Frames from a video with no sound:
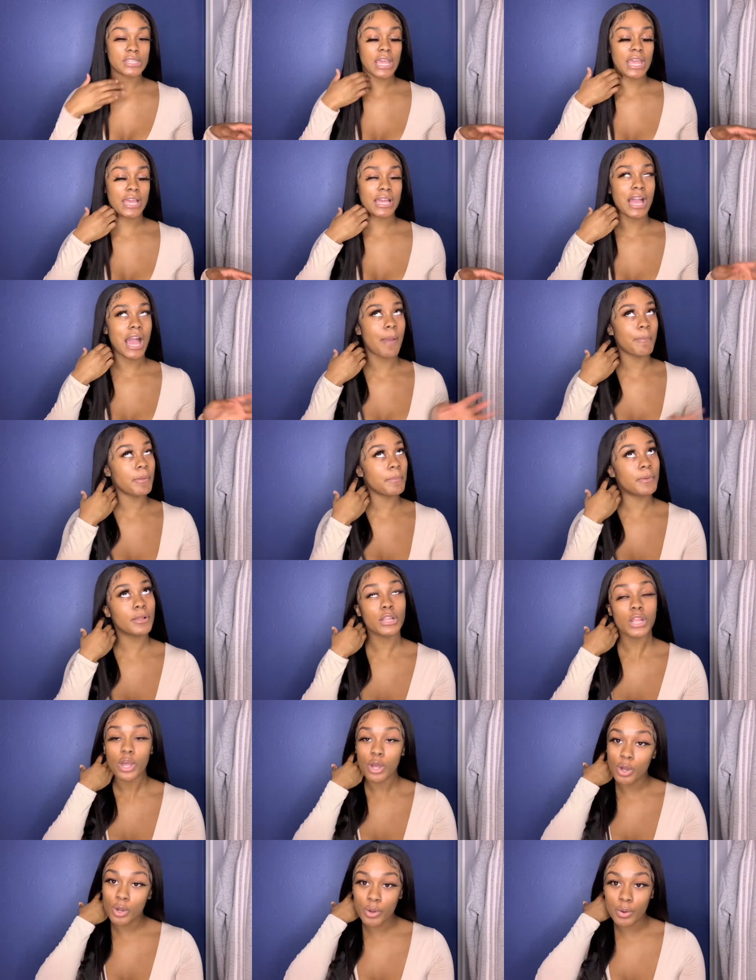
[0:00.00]
and comment
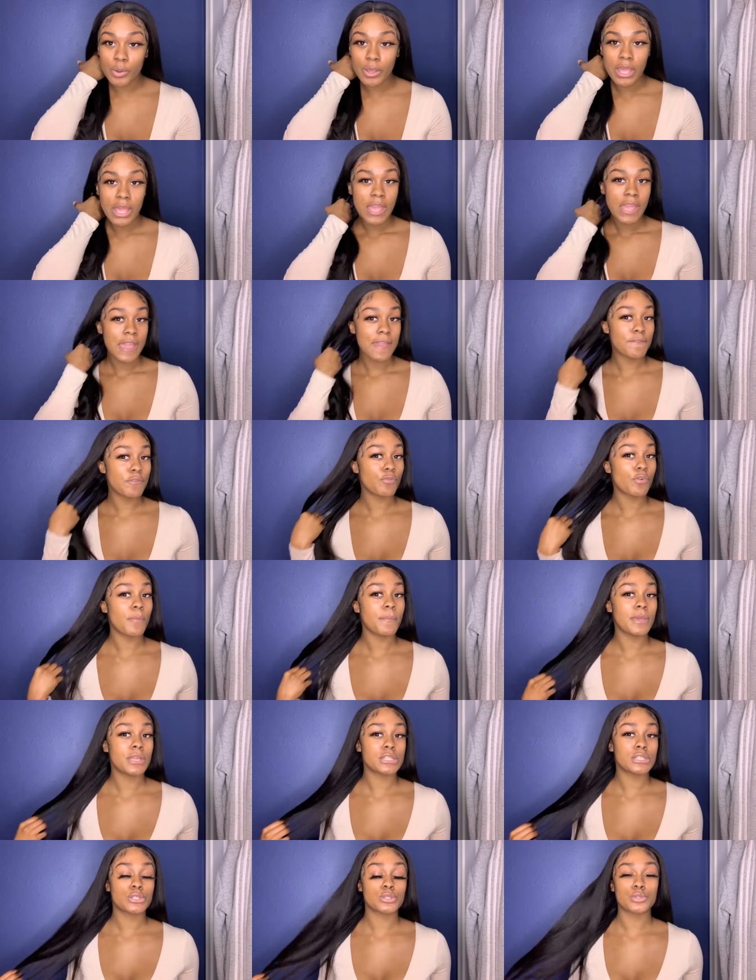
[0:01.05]
below if you want
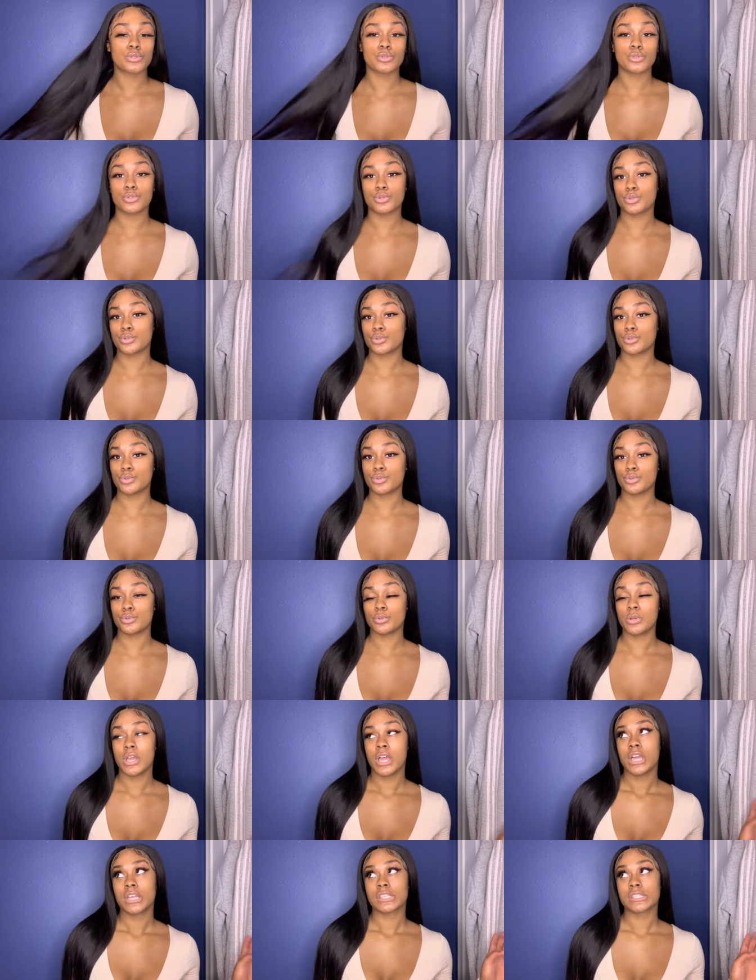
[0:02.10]
me to do
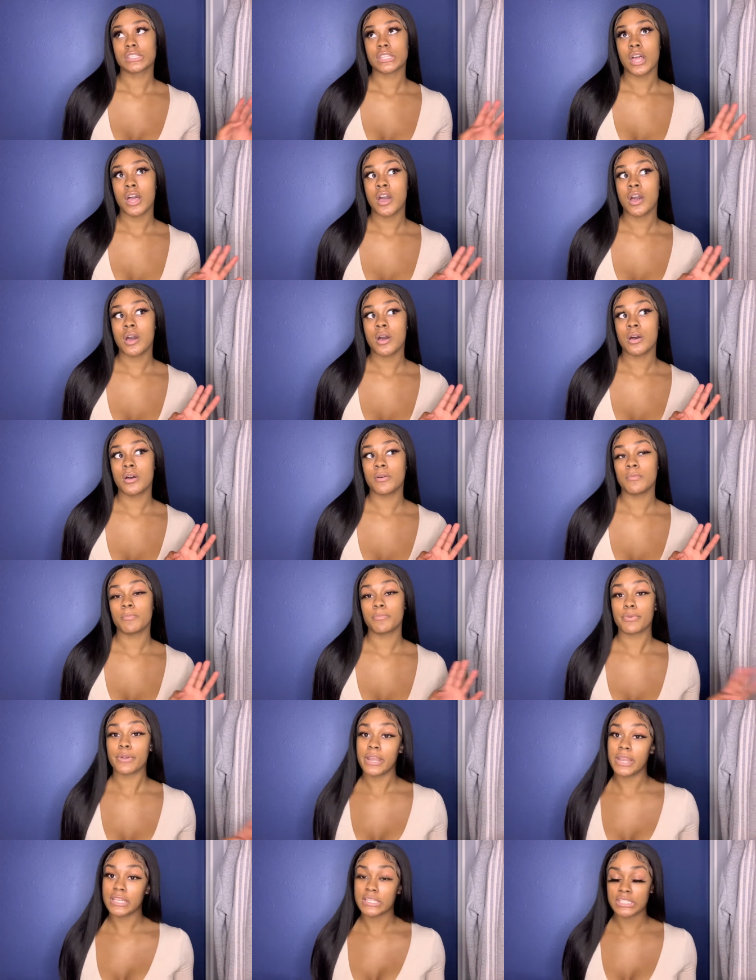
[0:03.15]
some
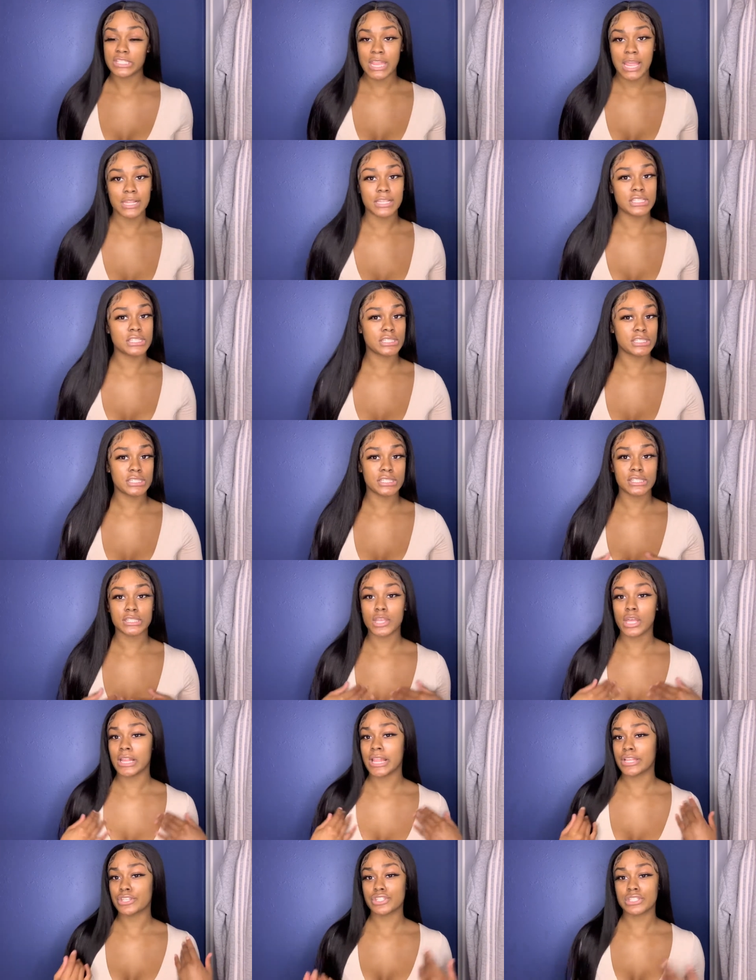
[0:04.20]
pranks, challenges,
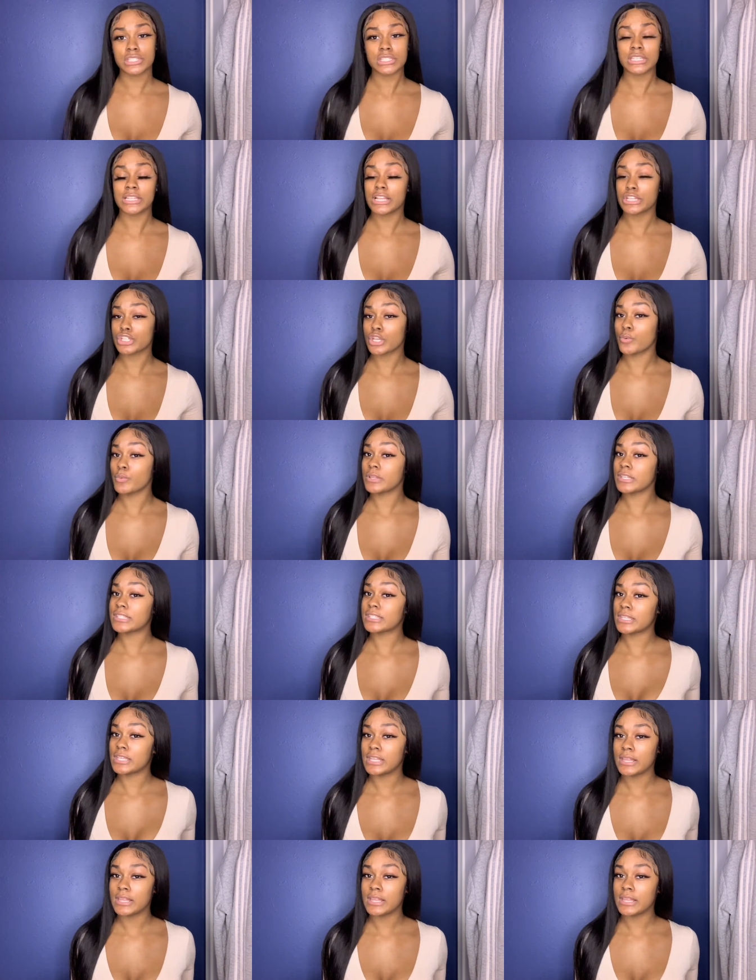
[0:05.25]
or extra shit that y'all want to see.